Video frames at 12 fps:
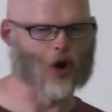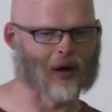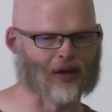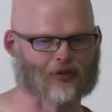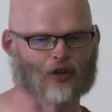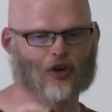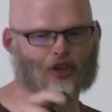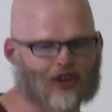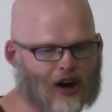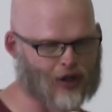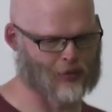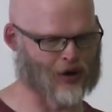no, I lived on the other
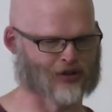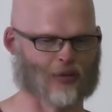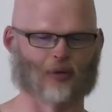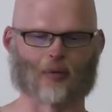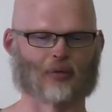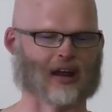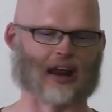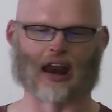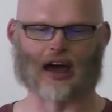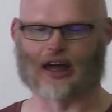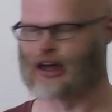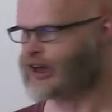side of the bridge. I'm completely
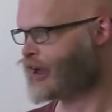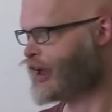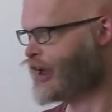lying.